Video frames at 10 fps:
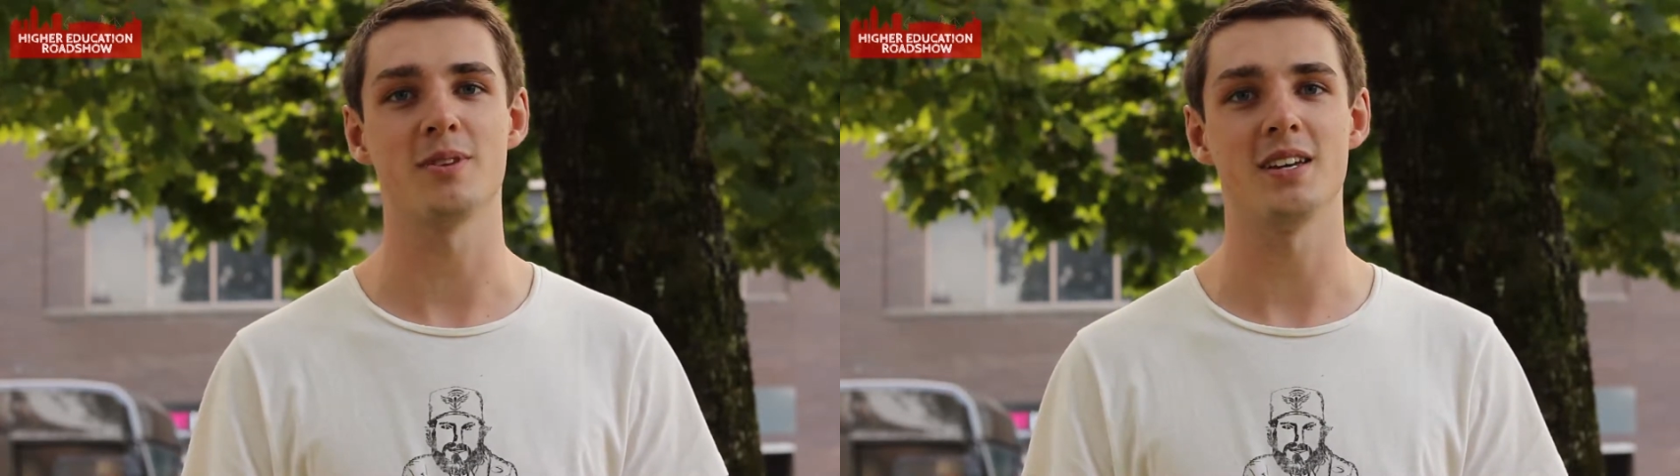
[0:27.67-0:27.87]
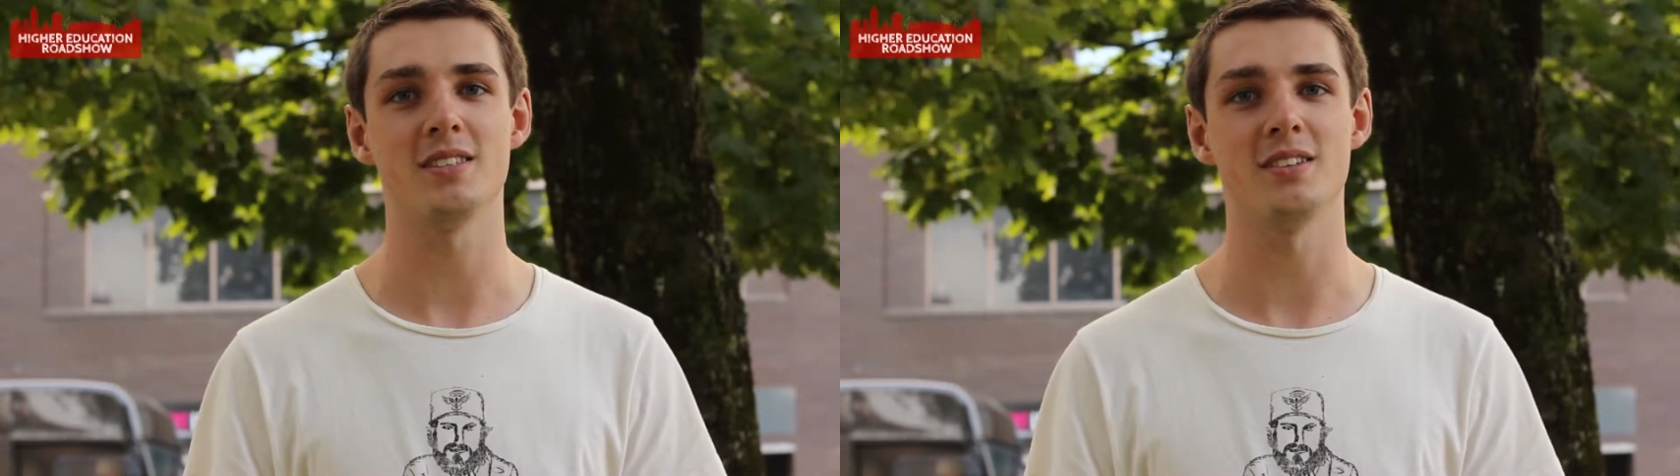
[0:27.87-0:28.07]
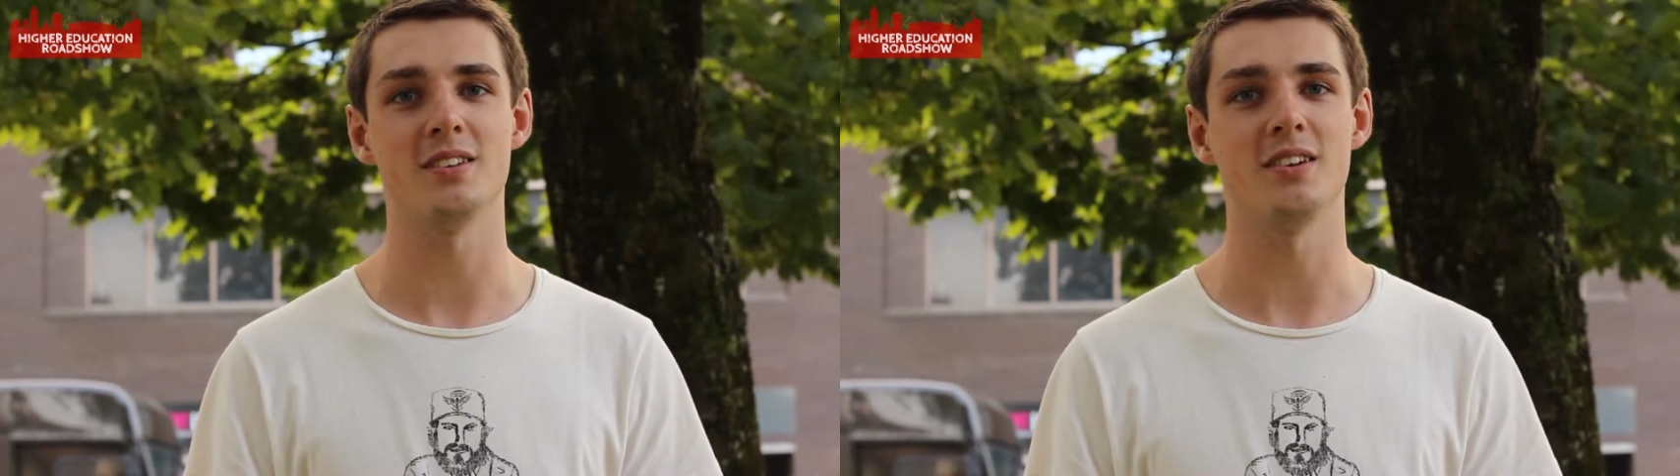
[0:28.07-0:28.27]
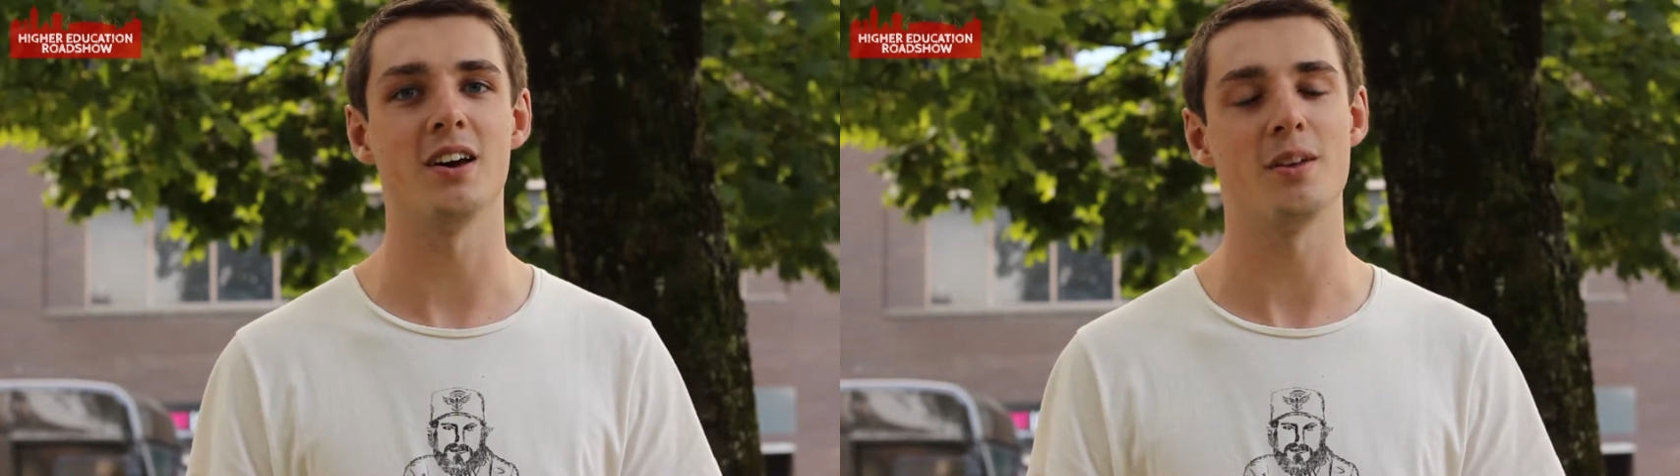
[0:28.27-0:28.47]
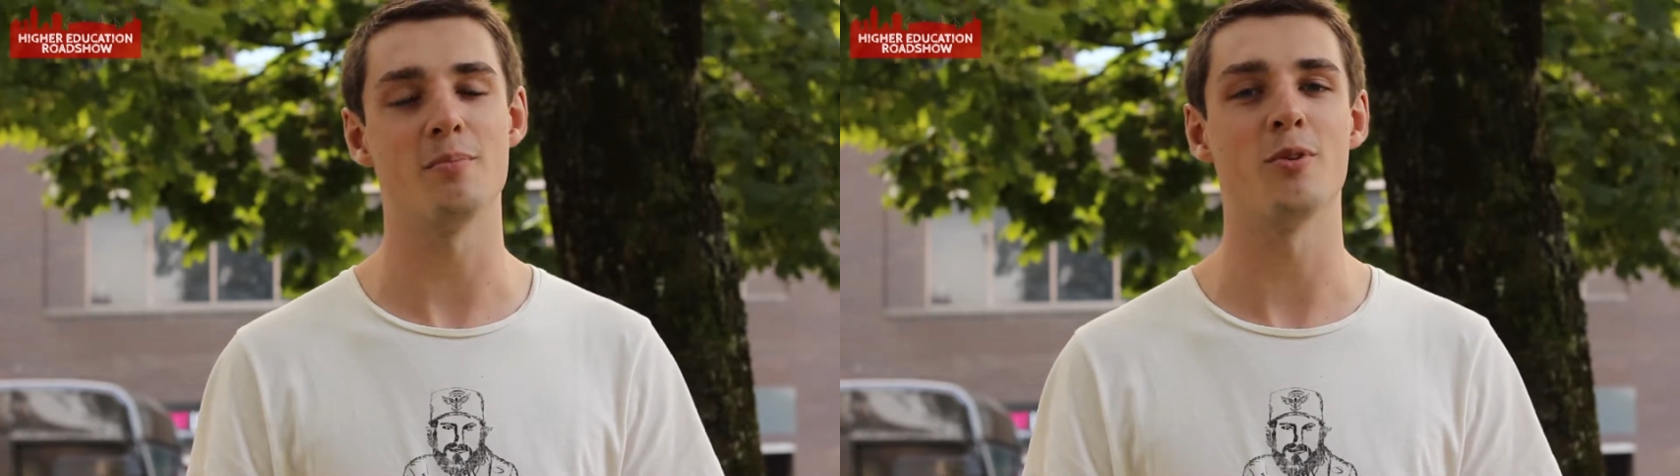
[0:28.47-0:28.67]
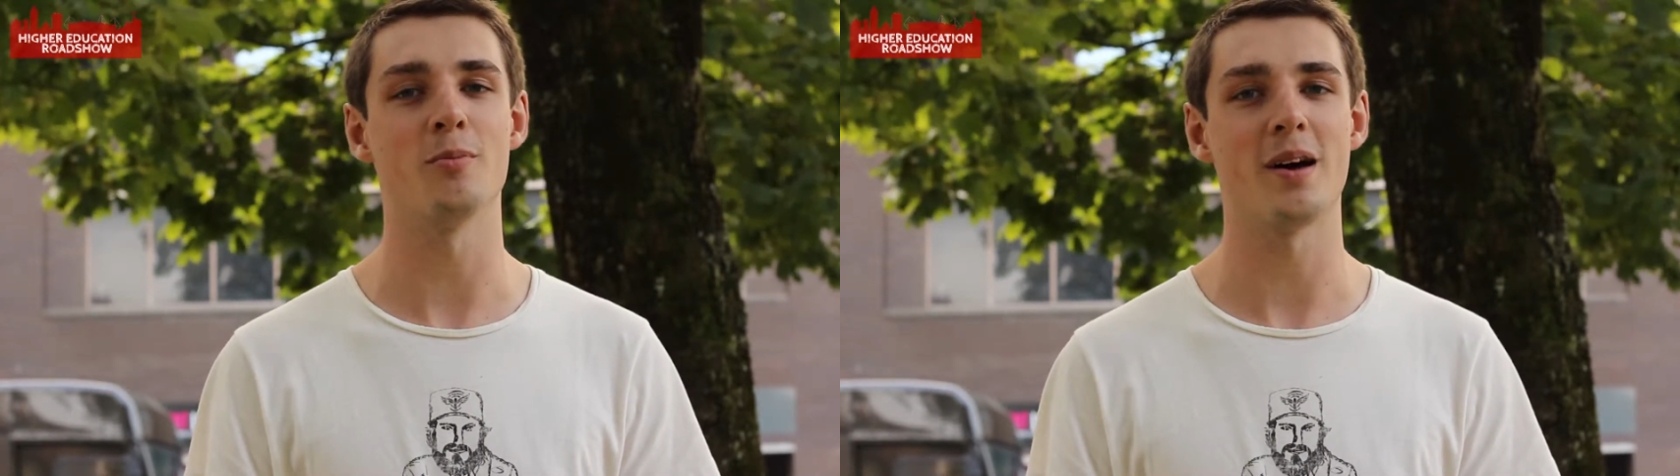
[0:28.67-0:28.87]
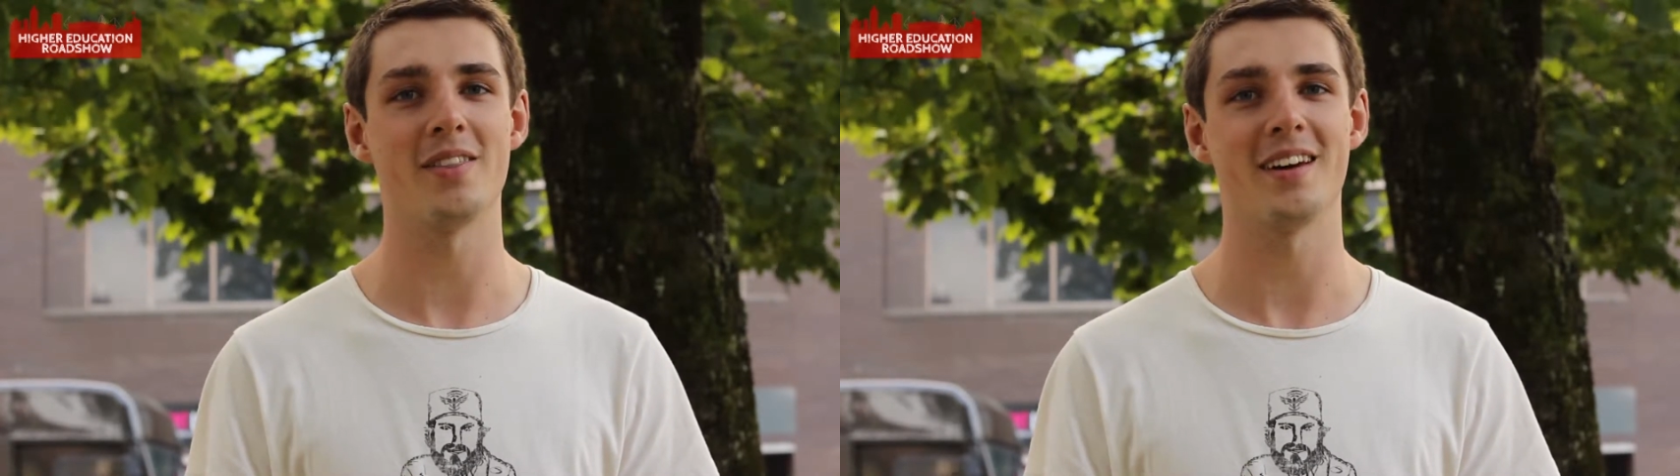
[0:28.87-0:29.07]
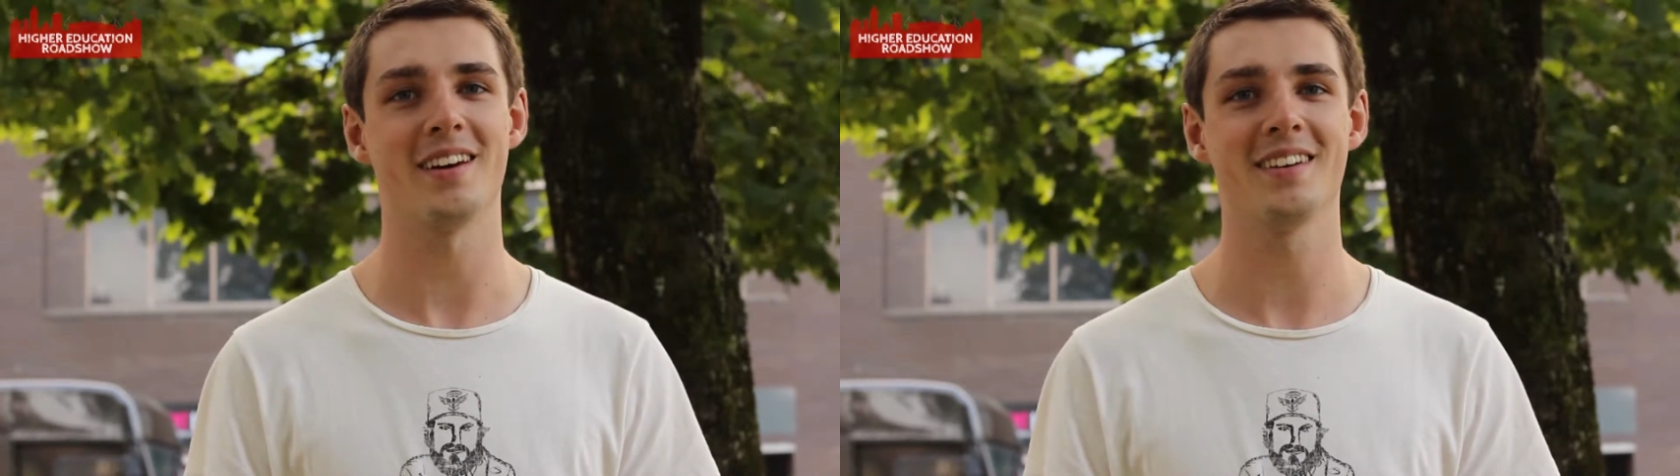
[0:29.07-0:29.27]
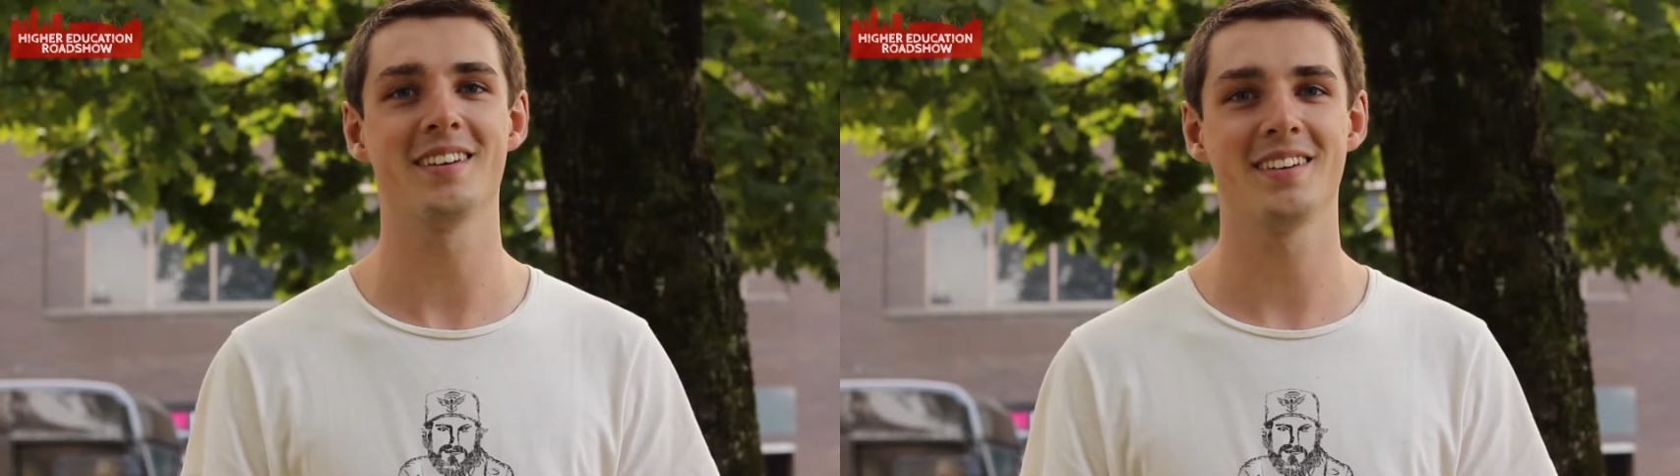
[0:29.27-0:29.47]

way to learn more about that.